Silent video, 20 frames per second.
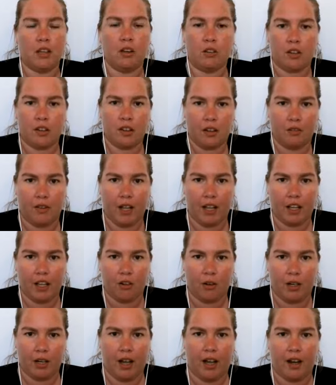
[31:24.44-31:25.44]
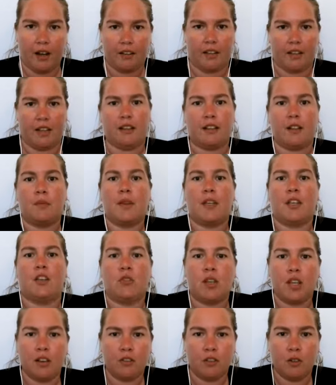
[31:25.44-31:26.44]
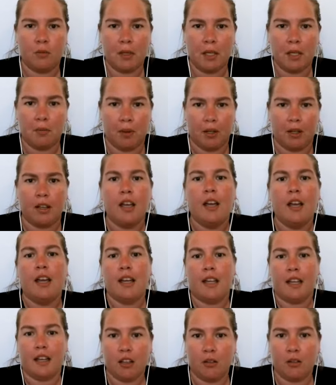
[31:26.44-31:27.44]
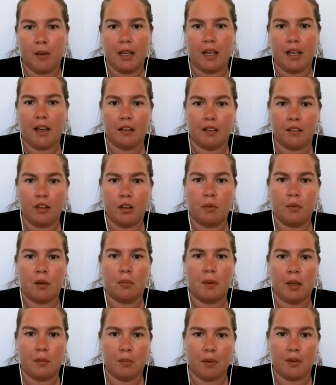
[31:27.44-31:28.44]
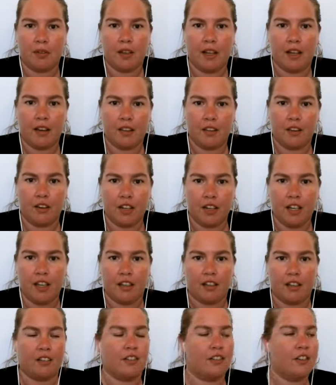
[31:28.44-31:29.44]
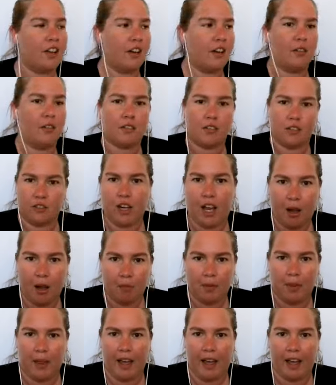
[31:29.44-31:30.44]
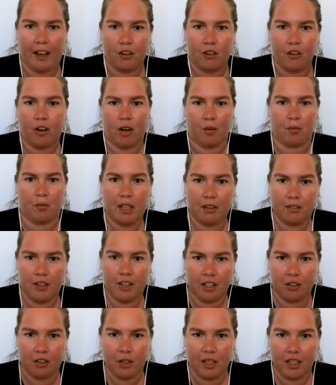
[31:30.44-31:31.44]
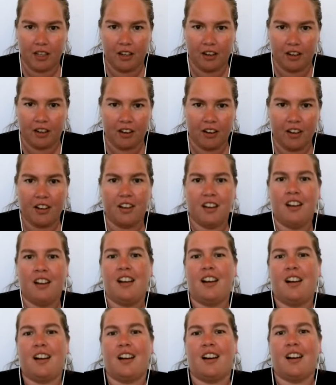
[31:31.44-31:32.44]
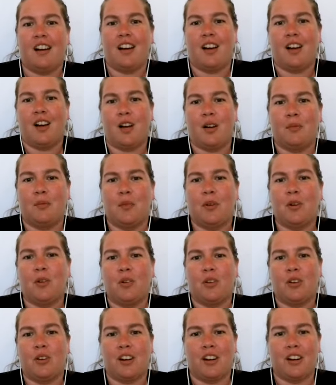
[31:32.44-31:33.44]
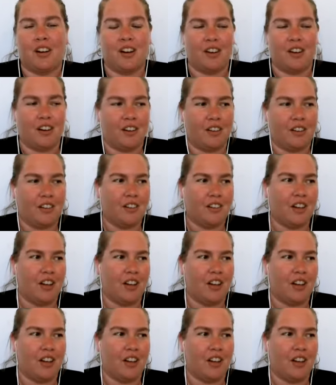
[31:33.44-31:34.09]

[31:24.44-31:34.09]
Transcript: see the value in honesty as something you give to people is because so many people say to their kids, stop that, or I'm leaving you here. Or,